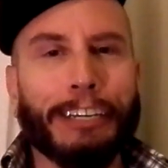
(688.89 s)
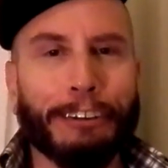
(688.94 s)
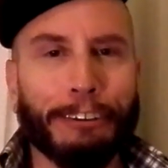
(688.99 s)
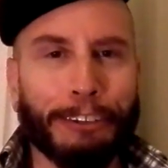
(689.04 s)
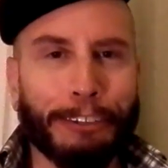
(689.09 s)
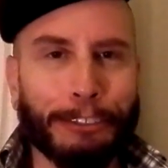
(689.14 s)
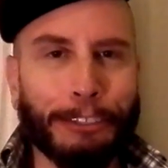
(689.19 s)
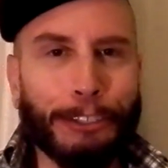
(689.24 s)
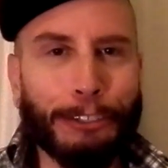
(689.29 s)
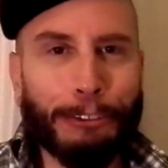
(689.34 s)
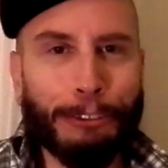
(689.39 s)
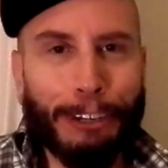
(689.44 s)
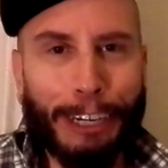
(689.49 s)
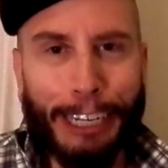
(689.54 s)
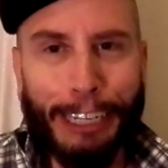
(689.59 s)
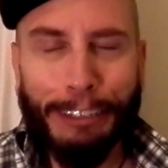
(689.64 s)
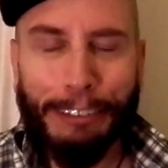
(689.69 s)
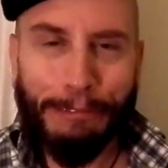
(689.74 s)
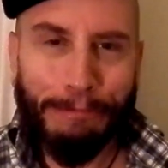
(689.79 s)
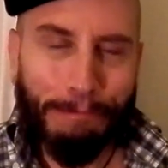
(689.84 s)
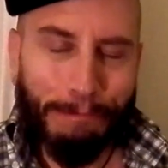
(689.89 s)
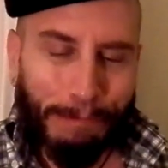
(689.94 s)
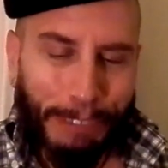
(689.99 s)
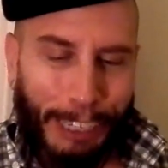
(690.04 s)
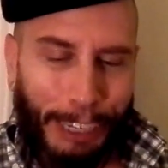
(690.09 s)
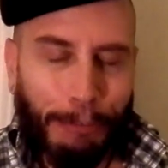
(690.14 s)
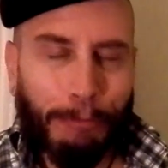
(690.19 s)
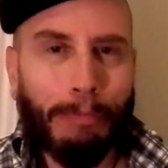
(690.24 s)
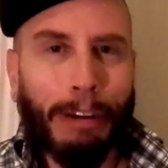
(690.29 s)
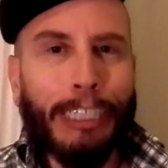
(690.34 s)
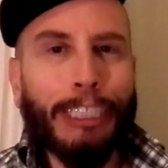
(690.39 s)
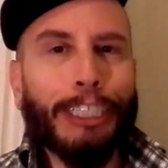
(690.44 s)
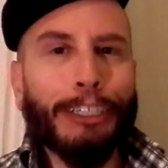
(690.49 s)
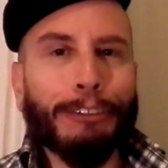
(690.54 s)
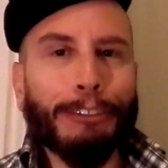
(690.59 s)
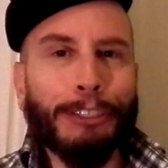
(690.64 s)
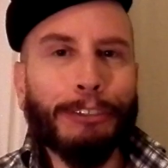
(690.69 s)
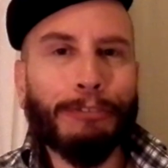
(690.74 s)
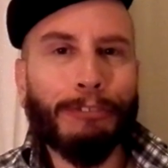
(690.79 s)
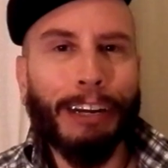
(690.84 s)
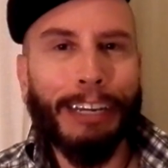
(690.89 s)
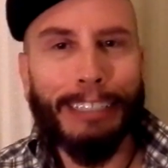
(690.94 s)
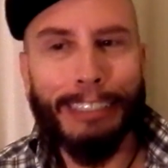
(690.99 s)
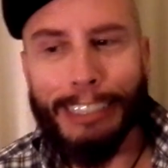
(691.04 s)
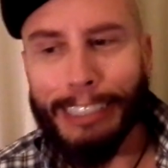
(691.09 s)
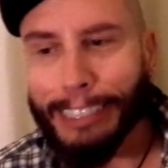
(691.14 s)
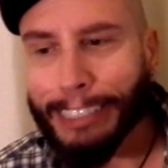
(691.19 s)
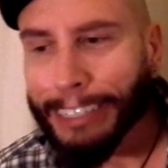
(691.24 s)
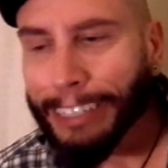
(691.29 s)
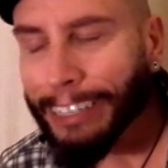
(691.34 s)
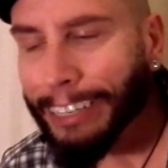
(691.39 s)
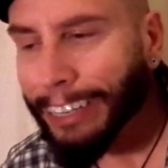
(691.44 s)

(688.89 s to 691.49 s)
hear your story, even my dearest friends.